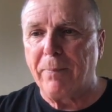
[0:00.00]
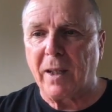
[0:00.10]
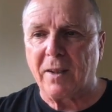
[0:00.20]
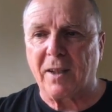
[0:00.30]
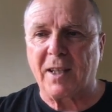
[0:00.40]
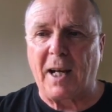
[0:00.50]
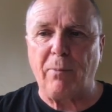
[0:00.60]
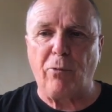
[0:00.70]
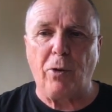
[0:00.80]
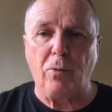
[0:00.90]
It's the
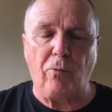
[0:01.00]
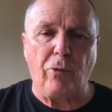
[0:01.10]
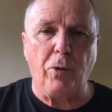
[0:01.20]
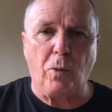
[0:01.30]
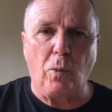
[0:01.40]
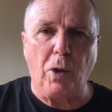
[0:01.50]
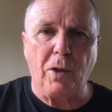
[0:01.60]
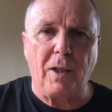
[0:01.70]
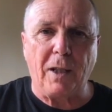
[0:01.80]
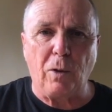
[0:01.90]
same root
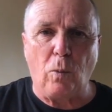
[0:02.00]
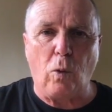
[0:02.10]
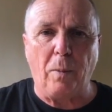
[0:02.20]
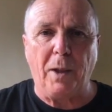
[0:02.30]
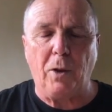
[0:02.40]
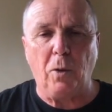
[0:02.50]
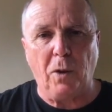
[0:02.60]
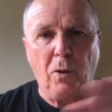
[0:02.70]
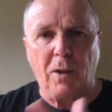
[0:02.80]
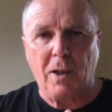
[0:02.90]
word that the woman who
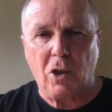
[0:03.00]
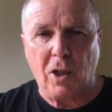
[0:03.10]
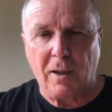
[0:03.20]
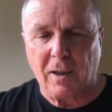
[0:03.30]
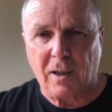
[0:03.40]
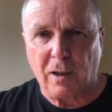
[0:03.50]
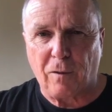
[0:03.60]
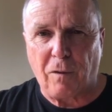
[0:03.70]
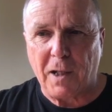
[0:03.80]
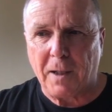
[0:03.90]
anointed Jesus'
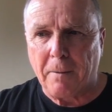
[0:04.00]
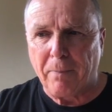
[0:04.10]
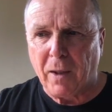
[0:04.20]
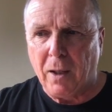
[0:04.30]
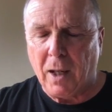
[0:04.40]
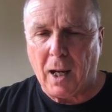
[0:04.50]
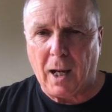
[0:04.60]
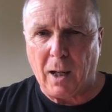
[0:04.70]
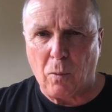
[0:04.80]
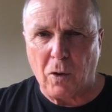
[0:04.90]
feet
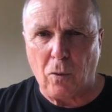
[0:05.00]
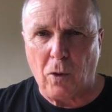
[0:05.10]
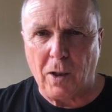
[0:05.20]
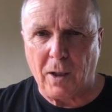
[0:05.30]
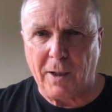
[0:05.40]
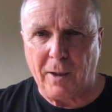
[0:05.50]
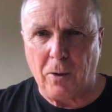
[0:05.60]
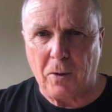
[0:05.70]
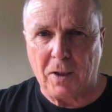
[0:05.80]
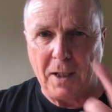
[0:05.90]
with oil in
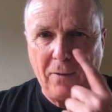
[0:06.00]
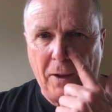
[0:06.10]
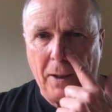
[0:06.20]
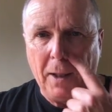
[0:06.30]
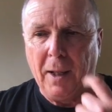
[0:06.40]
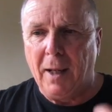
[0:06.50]
Luke 7.